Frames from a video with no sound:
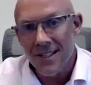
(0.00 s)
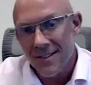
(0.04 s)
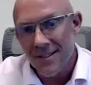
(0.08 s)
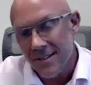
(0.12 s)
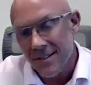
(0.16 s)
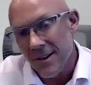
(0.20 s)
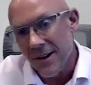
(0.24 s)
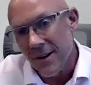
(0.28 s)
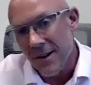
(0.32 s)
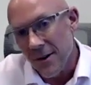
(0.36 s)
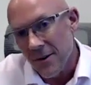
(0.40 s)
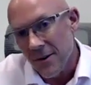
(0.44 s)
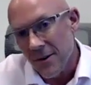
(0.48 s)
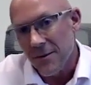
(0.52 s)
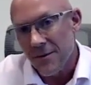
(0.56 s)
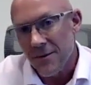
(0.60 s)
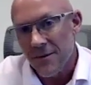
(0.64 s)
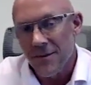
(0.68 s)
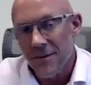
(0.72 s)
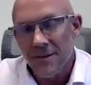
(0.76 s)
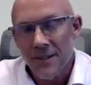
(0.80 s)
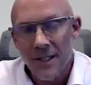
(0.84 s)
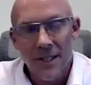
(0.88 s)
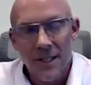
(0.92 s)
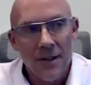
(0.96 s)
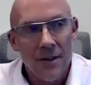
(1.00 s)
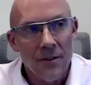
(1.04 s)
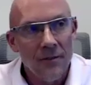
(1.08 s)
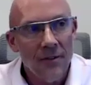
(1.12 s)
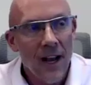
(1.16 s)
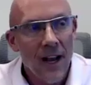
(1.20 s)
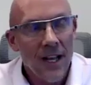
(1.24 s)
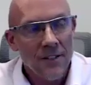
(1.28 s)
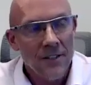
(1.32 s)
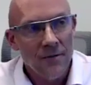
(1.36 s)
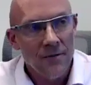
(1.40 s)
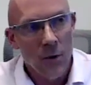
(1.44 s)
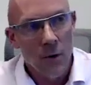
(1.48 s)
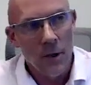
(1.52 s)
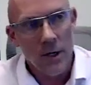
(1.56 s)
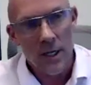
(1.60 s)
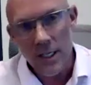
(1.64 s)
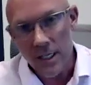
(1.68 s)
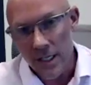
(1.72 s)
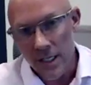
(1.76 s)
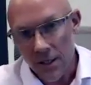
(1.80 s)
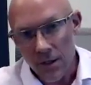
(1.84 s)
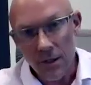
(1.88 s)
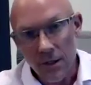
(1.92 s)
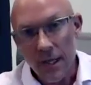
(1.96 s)
So, fast forward a
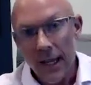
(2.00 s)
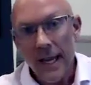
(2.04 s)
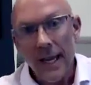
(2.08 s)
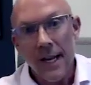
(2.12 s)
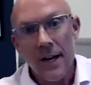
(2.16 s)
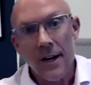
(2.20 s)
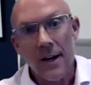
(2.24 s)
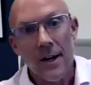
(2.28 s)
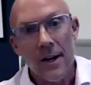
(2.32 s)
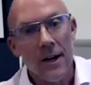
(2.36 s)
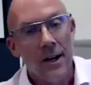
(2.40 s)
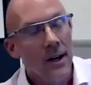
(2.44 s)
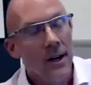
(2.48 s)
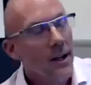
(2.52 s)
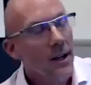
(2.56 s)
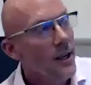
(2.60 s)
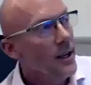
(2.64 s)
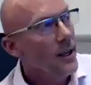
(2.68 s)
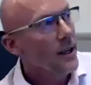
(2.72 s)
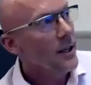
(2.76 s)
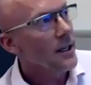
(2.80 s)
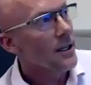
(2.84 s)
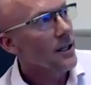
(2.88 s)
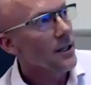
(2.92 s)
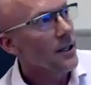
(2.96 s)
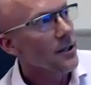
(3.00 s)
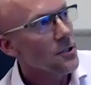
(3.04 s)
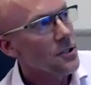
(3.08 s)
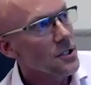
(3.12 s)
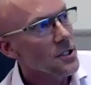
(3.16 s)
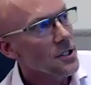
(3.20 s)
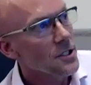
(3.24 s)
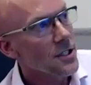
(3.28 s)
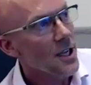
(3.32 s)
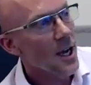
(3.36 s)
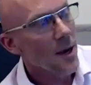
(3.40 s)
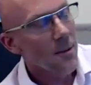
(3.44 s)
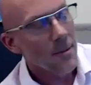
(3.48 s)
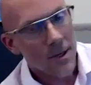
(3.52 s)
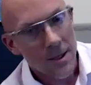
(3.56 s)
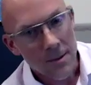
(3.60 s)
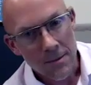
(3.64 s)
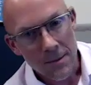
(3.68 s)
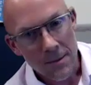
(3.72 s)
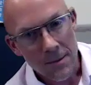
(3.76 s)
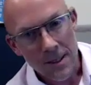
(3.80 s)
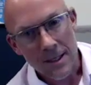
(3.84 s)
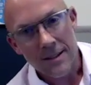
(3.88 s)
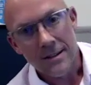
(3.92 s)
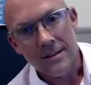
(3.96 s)
year later, she's coming to
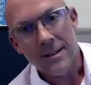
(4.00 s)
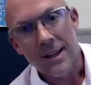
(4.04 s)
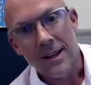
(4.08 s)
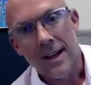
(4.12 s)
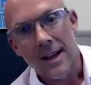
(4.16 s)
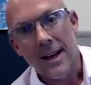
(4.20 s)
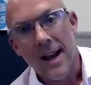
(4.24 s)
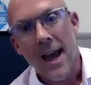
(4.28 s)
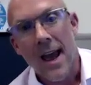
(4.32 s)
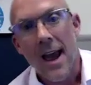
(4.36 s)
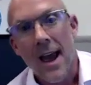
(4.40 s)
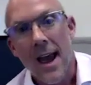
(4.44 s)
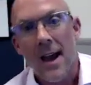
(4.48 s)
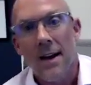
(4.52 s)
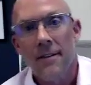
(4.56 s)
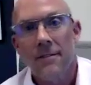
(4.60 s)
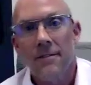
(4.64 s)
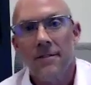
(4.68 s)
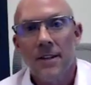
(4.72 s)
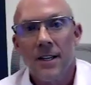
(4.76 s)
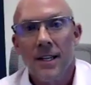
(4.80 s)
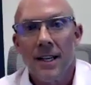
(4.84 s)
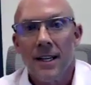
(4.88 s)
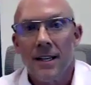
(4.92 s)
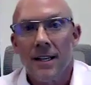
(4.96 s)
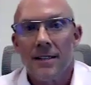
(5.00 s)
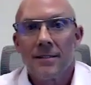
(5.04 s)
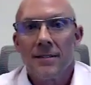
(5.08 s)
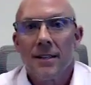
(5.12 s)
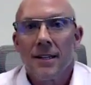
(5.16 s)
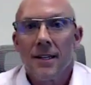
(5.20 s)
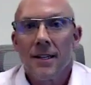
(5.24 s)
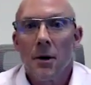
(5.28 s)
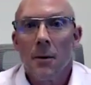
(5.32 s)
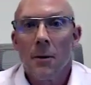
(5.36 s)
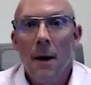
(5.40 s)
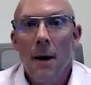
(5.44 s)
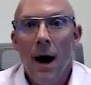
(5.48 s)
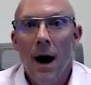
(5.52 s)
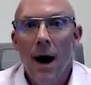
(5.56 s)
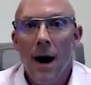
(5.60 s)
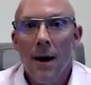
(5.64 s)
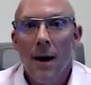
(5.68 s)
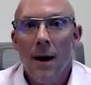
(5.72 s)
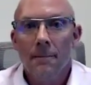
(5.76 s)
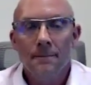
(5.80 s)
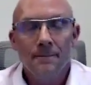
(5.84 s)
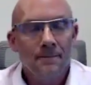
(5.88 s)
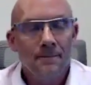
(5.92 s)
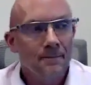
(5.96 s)
me and saying, hey, I feel like a single
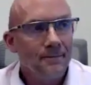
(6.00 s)
mom,